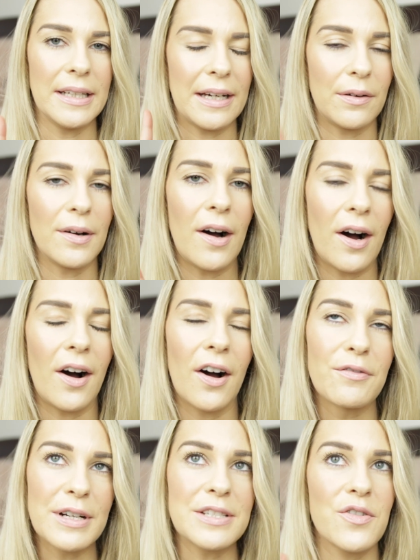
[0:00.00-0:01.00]
now
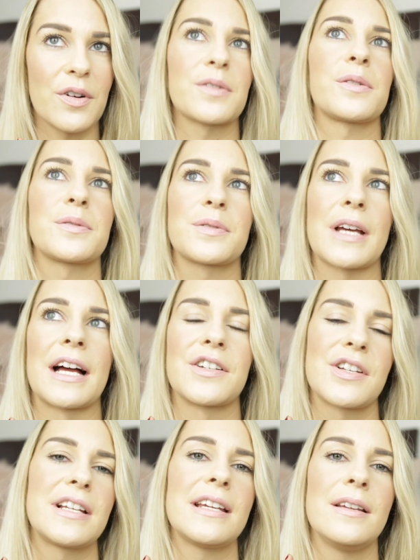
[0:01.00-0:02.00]
I really struggle to
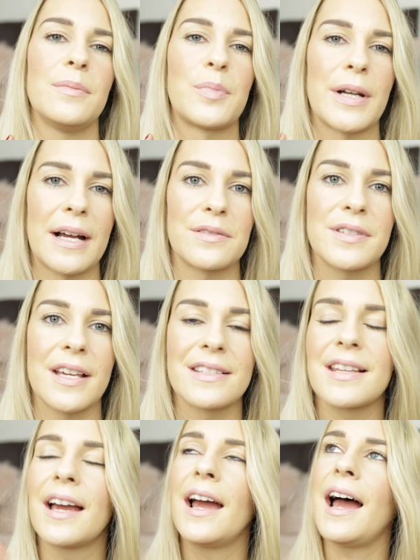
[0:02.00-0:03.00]
actually pronounce
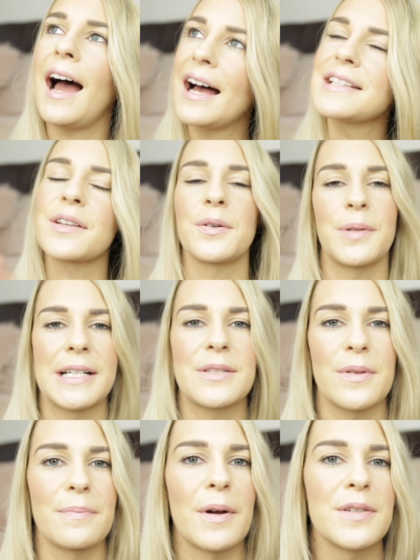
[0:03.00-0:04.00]
this, as always
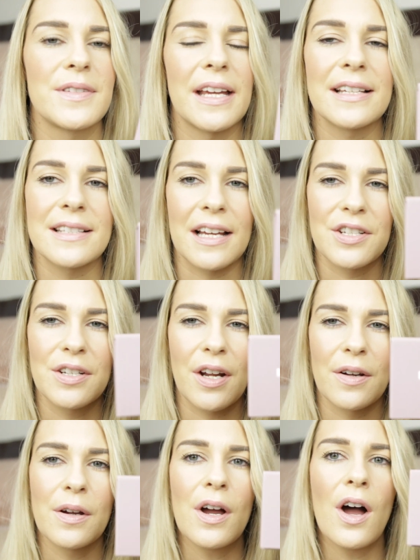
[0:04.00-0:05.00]
with most things, as you
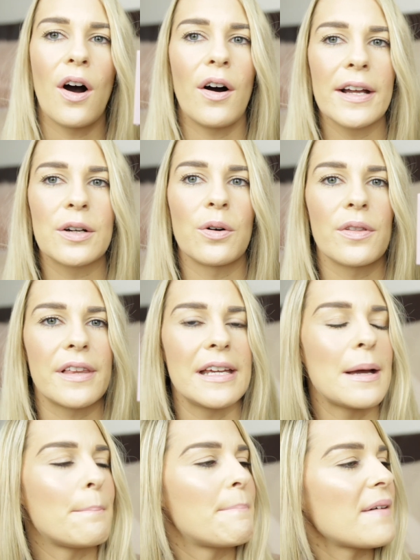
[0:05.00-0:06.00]
know, I got
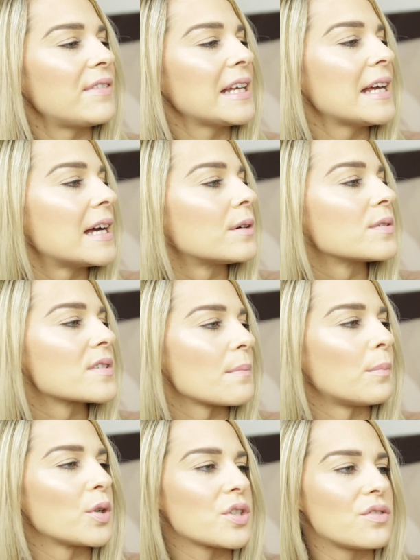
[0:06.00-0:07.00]
the Beverly Hills
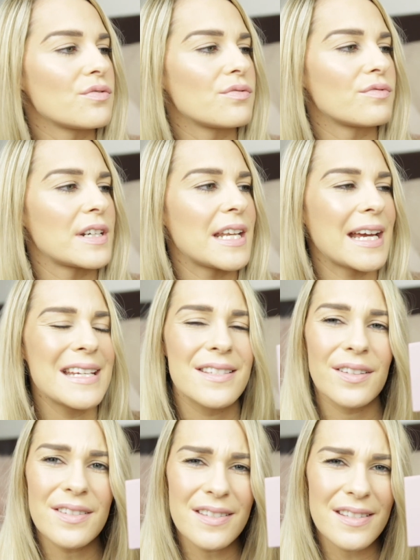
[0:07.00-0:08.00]
Modern
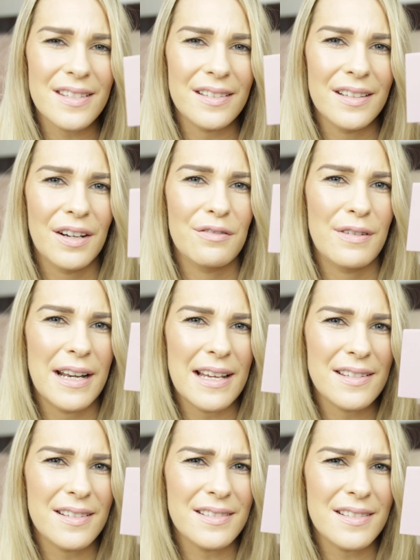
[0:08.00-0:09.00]
Renaissance?
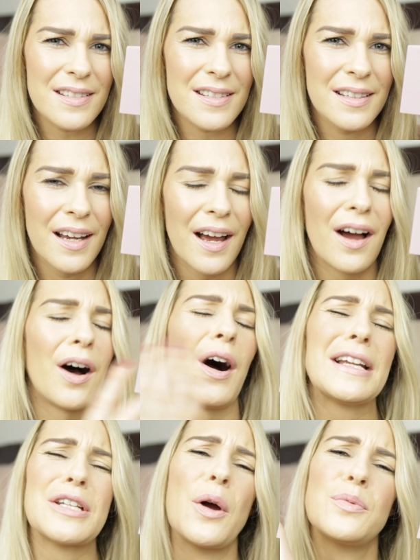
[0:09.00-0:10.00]

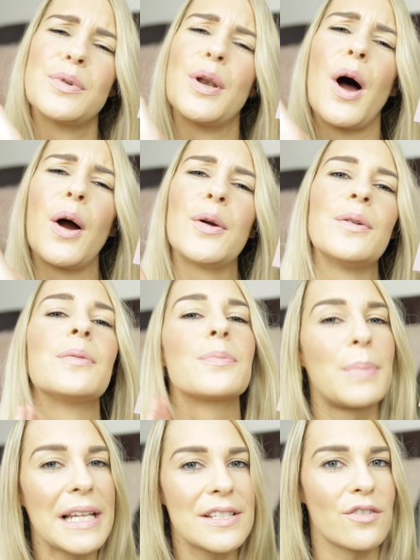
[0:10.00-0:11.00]
I don't know,
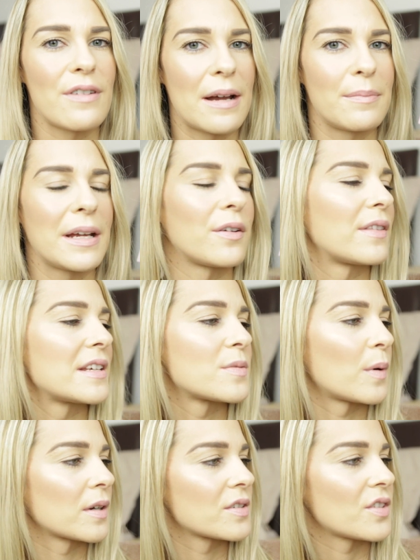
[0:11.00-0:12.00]
please correct me on this
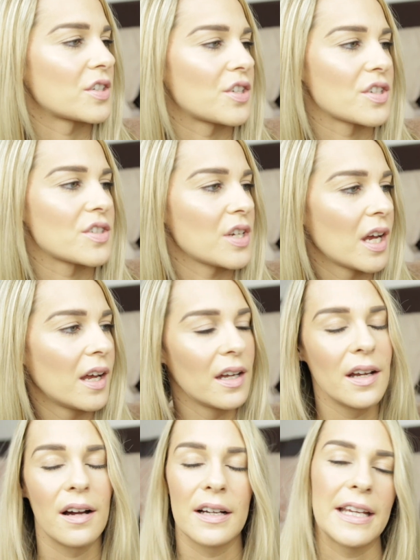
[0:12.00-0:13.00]
one because I just,
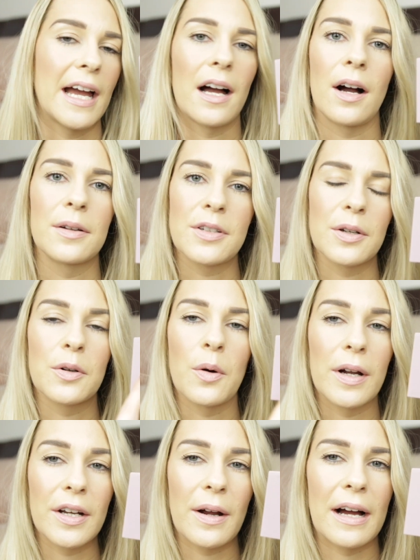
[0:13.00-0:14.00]
yeah, I don't
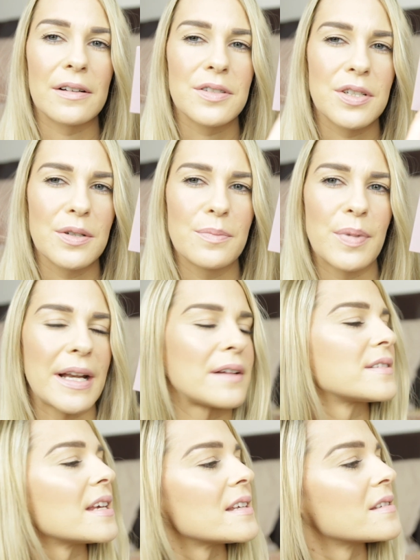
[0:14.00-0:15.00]
quite know how to
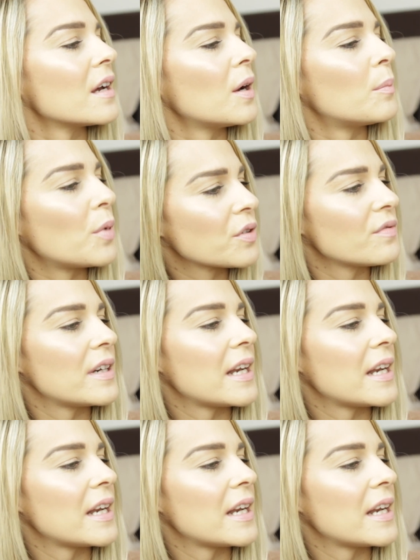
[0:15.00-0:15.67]
pronounce this. Modern